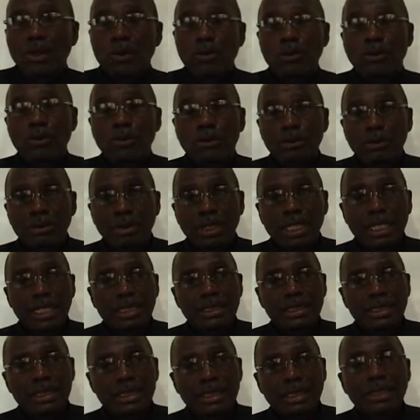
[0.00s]
We'll look
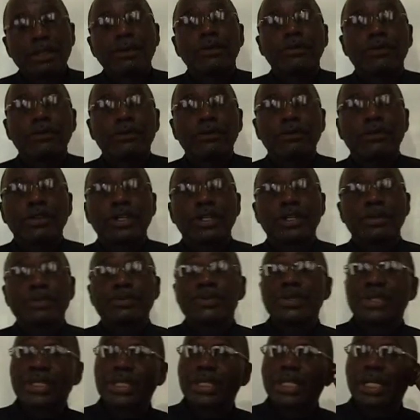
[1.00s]
at
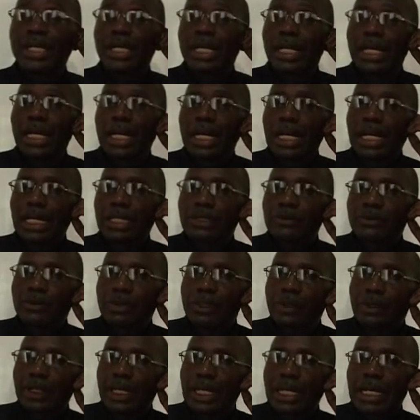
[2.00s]
verbs as
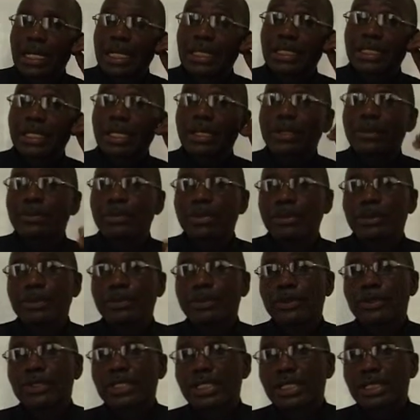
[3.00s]
well as
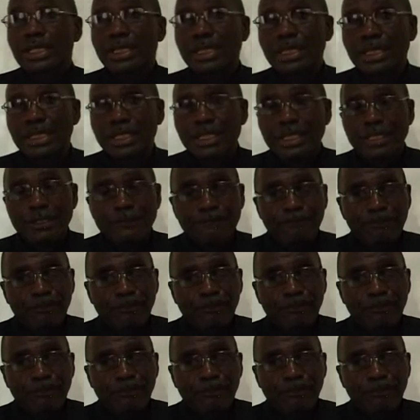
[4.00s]
prepositions.